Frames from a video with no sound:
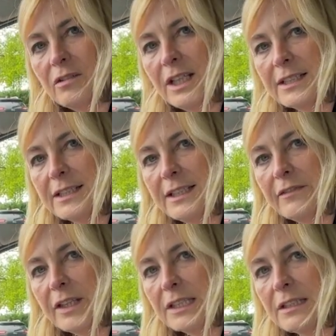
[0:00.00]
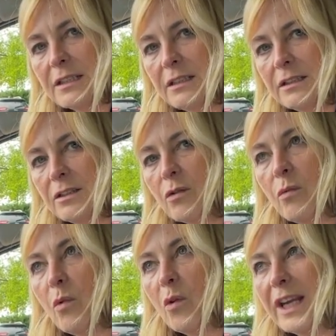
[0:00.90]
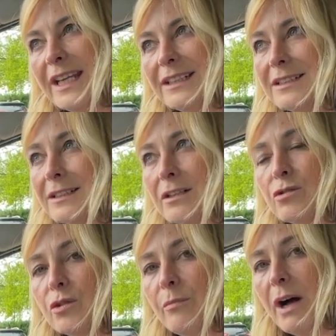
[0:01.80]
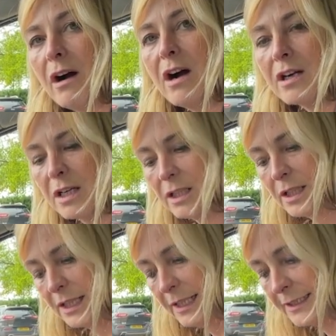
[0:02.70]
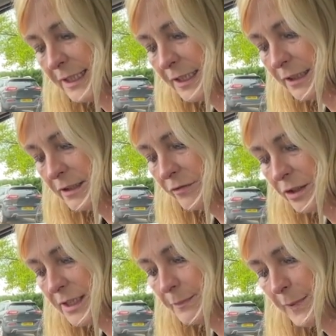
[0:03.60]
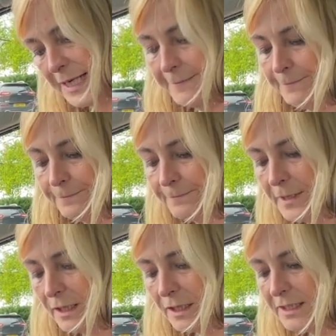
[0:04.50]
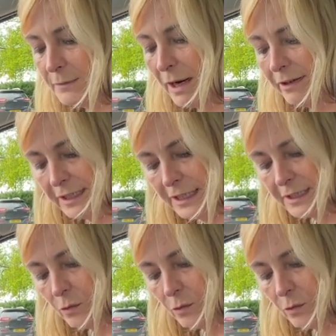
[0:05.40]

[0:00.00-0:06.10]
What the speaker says: let's leave this dog walking Central Park and take it for a spin. This apparently is a